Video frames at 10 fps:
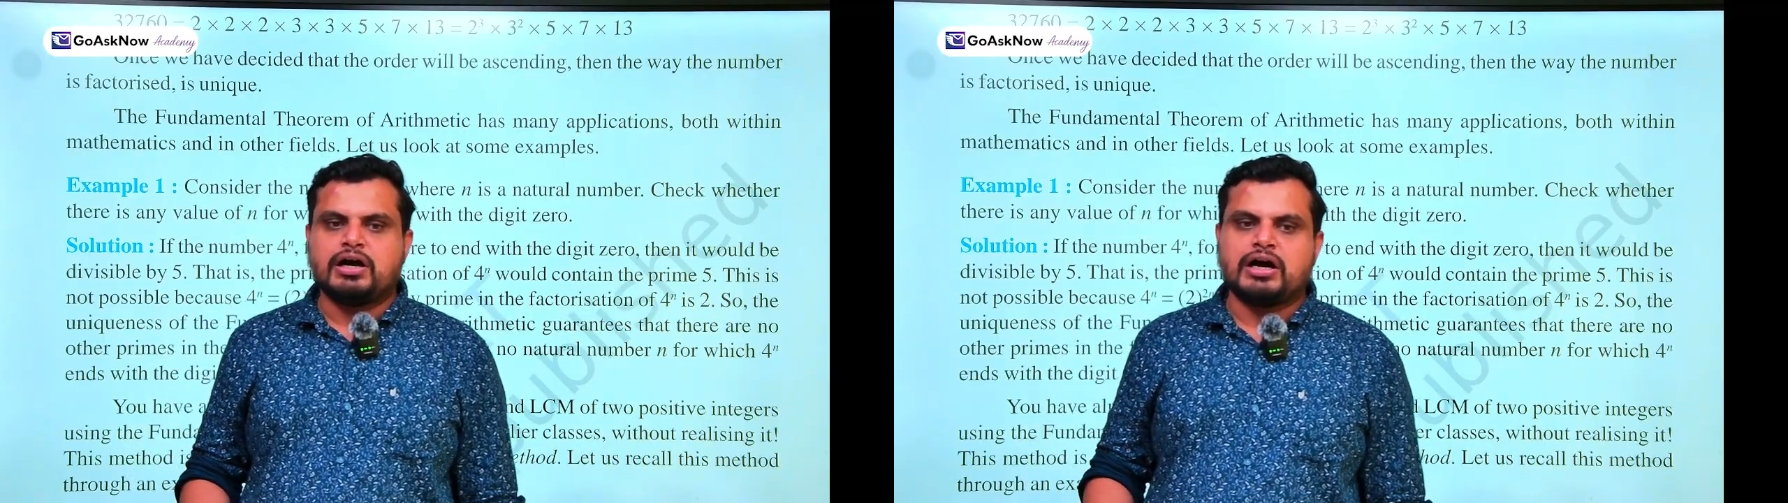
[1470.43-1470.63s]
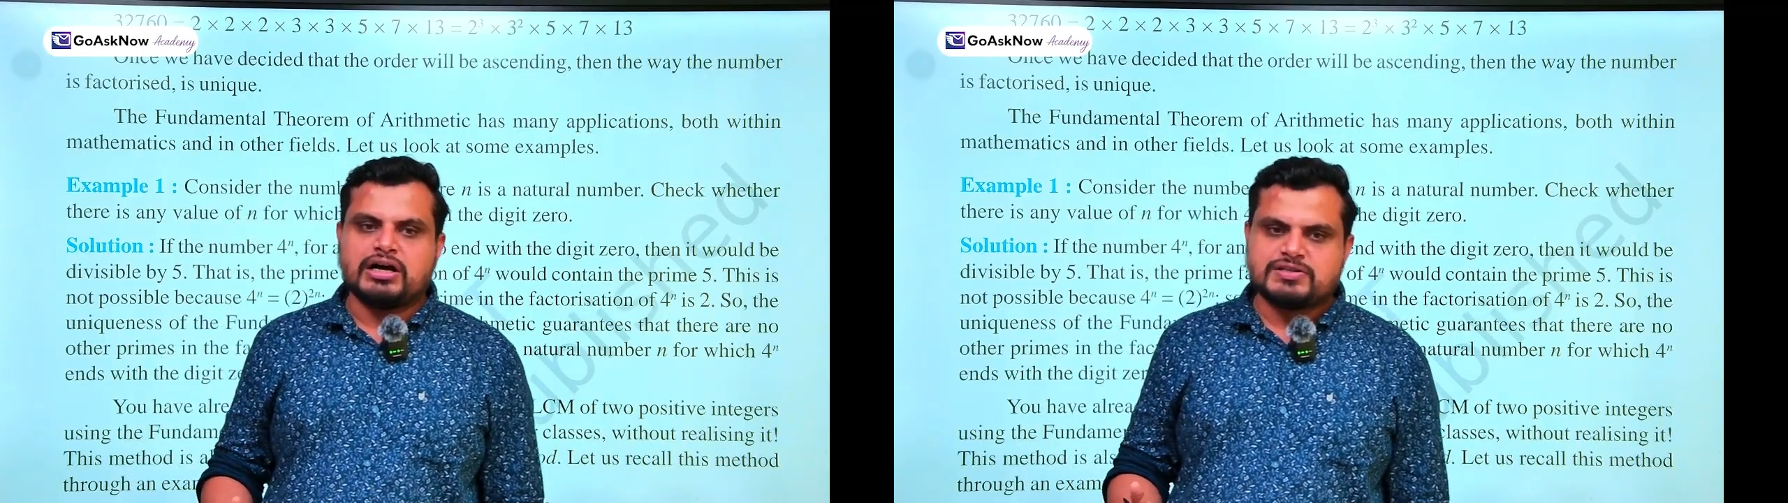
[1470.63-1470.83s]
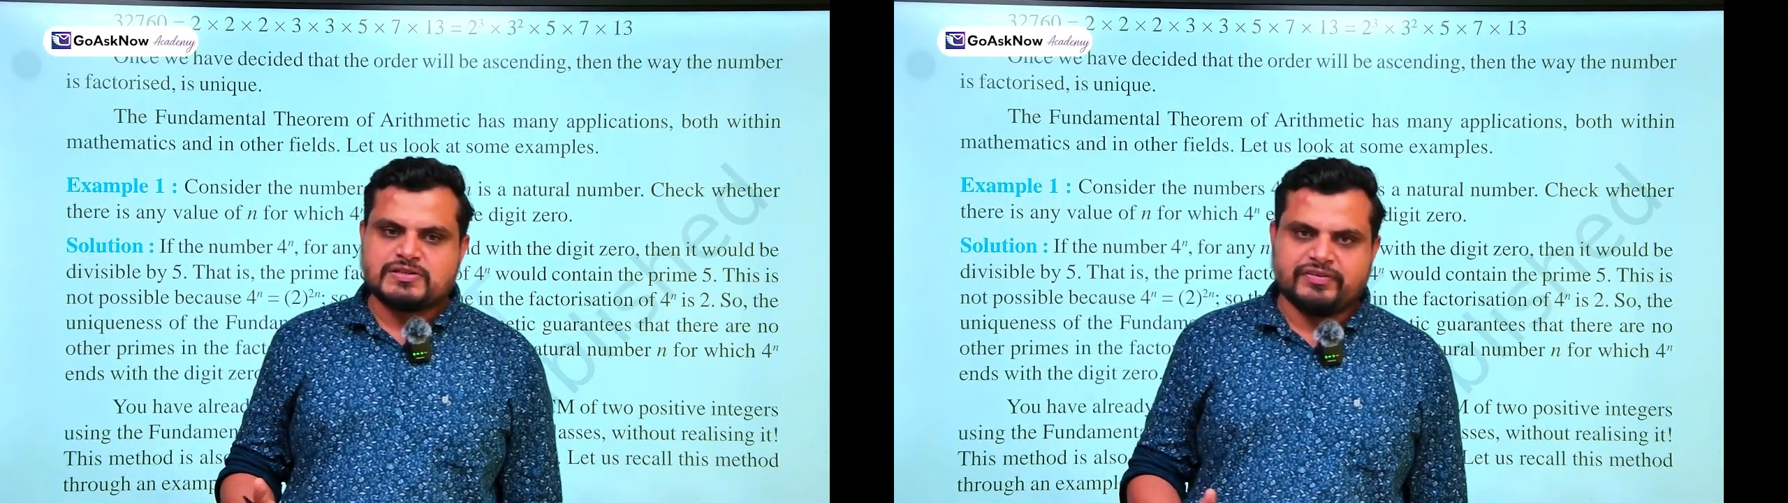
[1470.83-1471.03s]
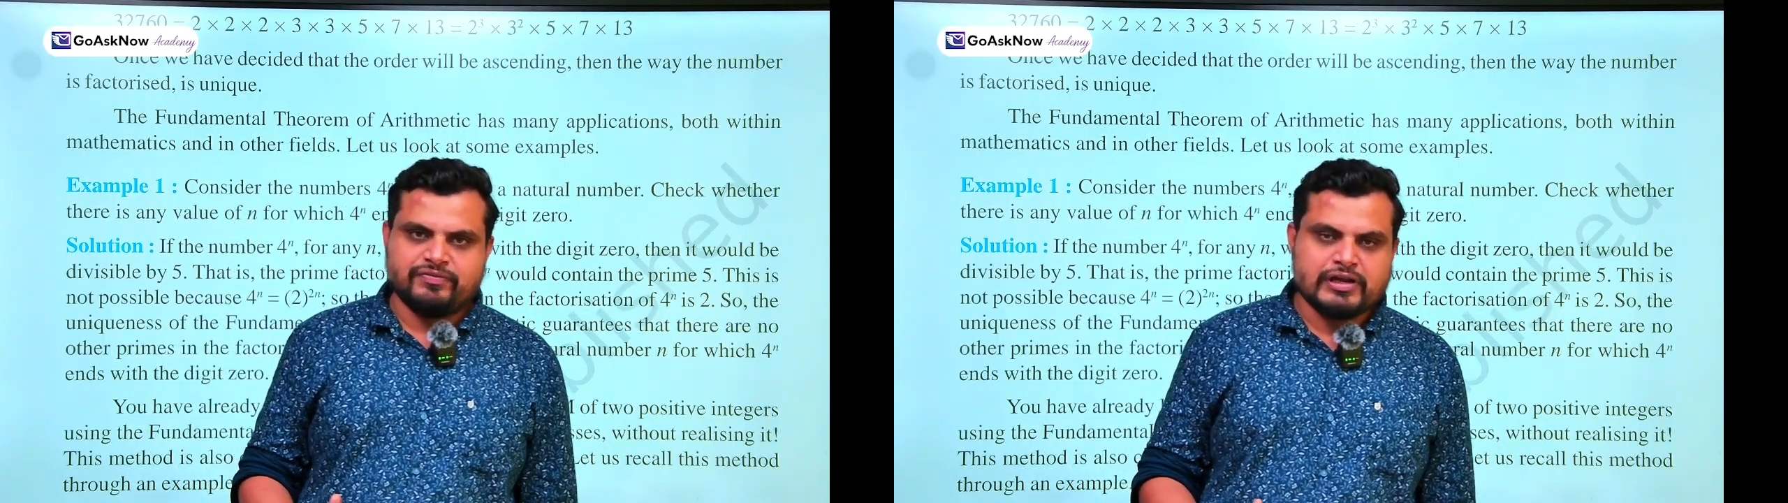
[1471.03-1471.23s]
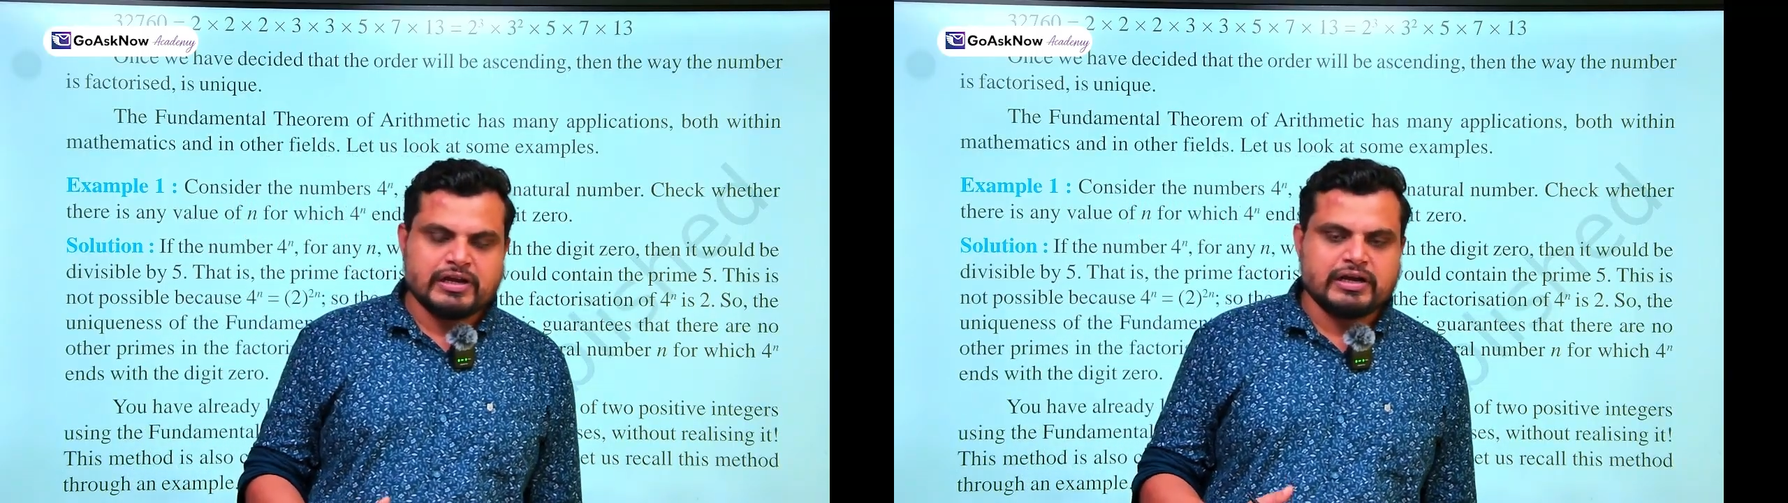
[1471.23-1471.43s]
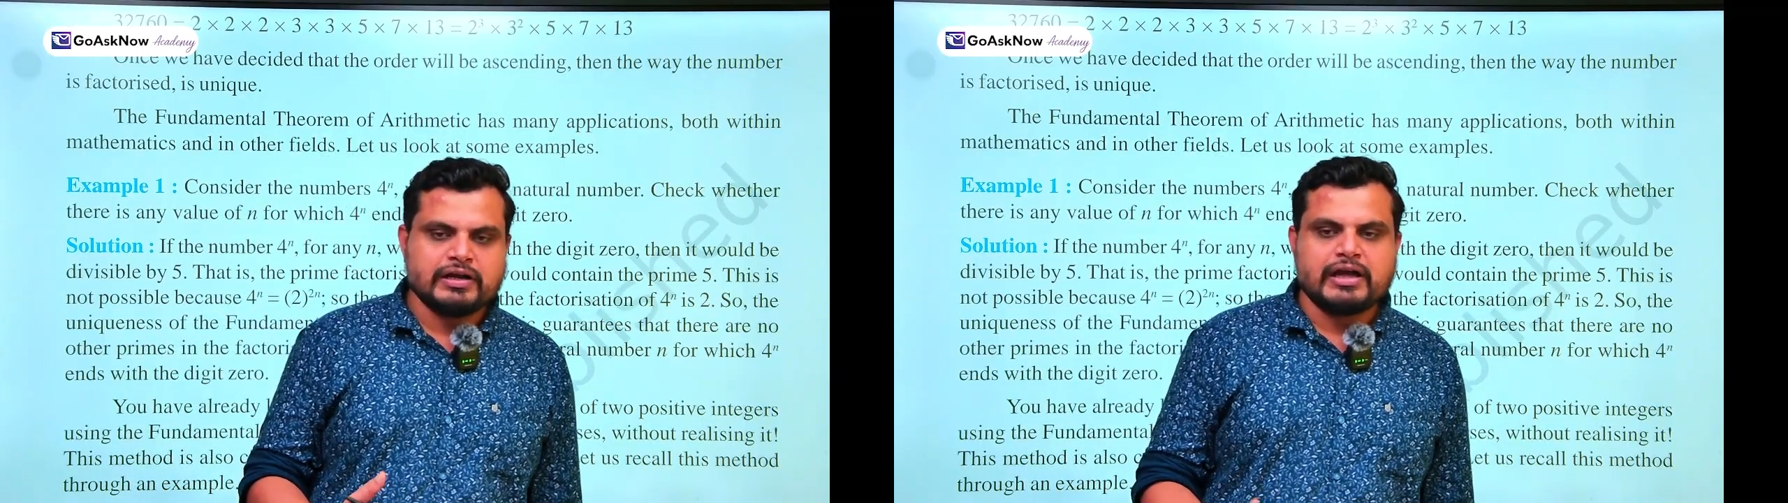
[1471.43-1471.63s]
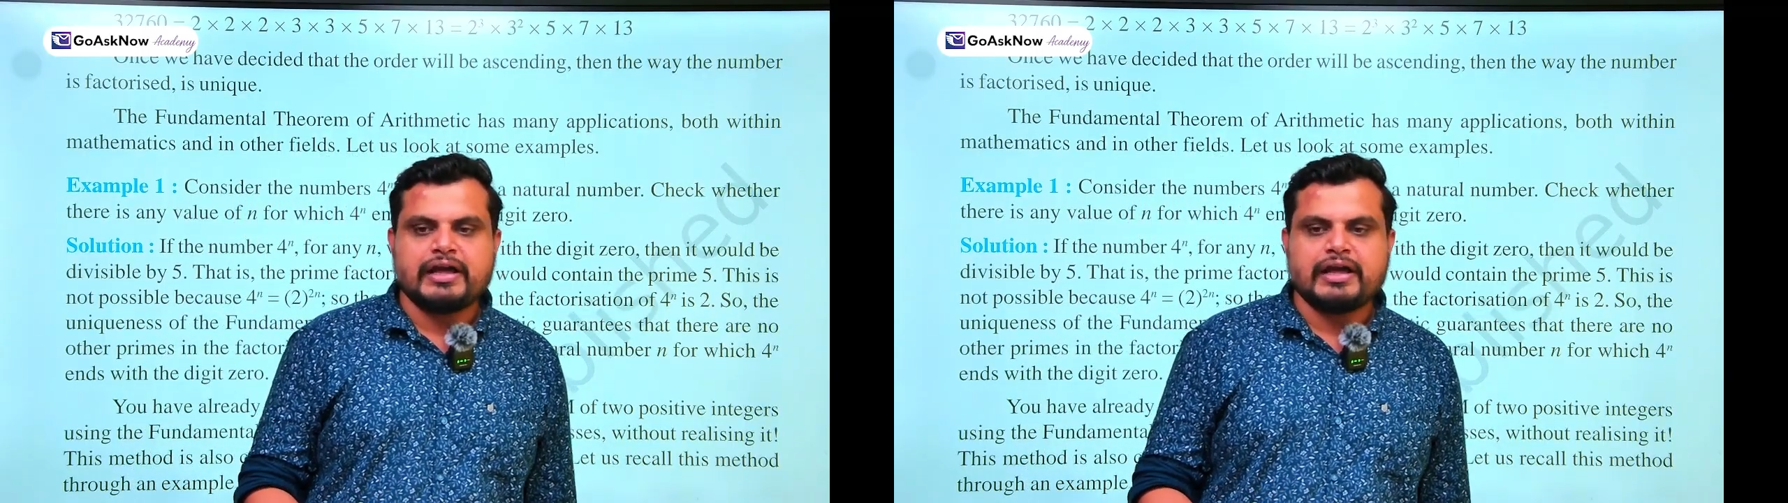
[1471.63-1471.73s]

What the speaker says: Ask if there are